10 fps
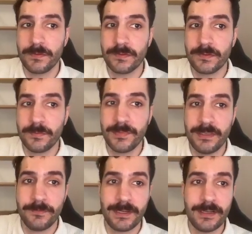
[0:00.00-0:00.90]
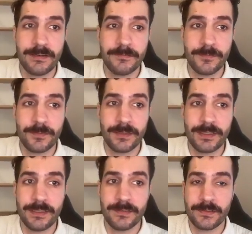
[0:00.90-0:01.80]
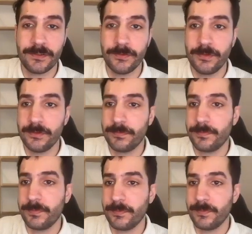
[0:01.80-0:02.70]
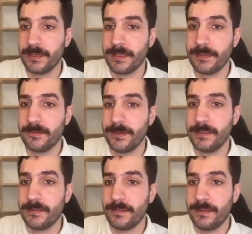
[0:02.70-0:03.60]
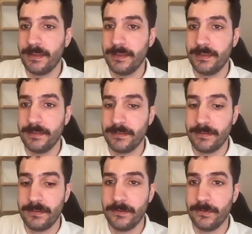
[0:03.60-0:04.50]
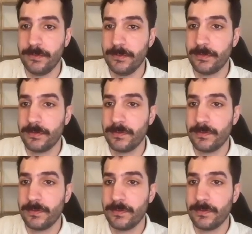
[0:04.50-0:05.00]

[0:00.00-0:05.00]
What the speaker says: So meanwhile, in Studio, we can create a new